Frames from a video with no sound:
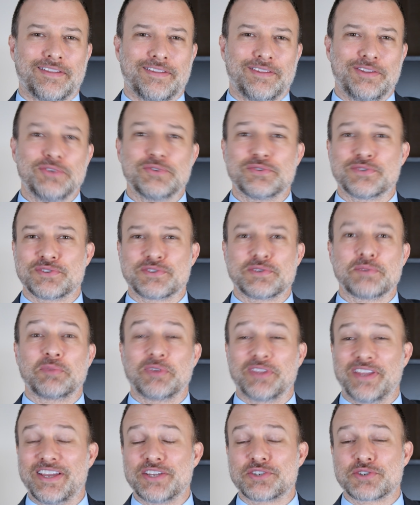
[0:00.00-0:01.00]
use the
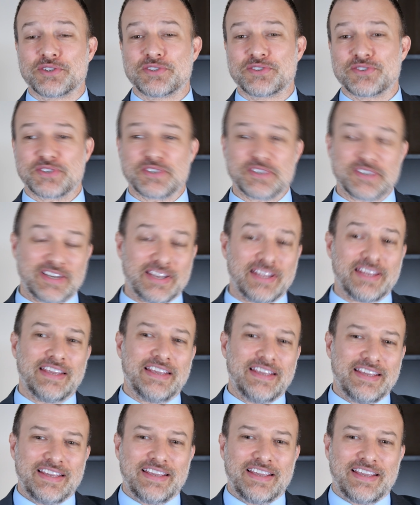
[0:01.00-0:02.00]
simulations and
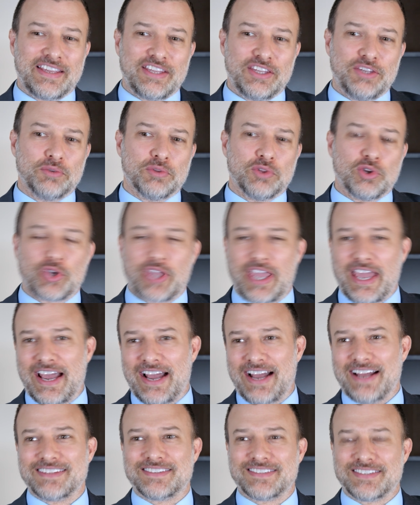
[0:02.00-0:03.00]
you look
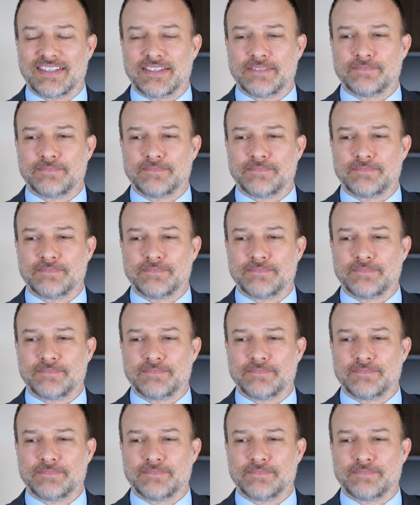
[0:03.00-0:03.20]
at